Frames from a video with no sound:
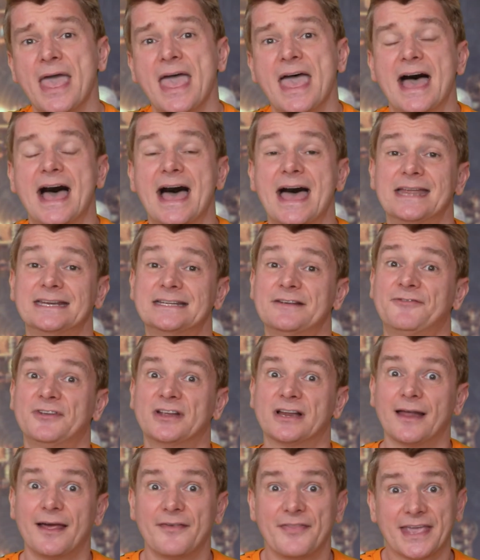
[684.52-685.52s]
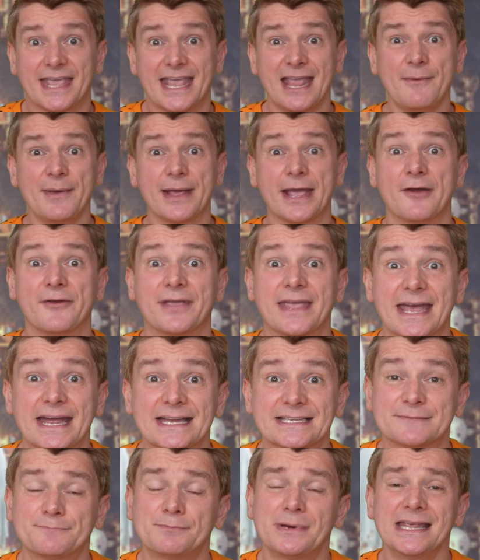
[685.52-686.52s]
and if you like the KiwiCo
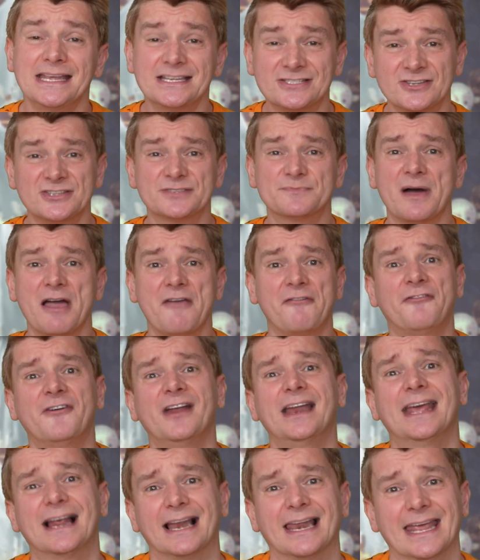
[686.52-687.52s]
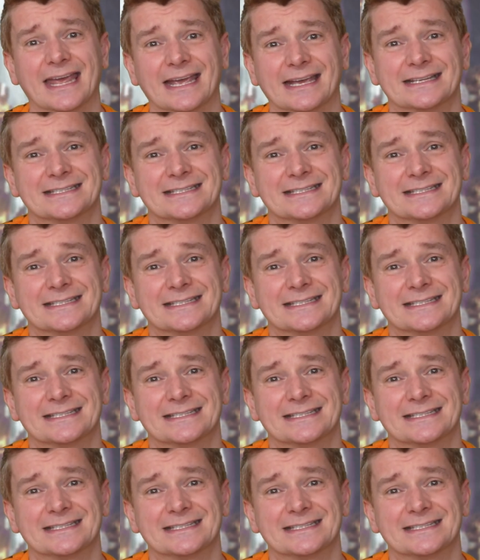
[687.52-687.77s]
kits, please use my affiliate link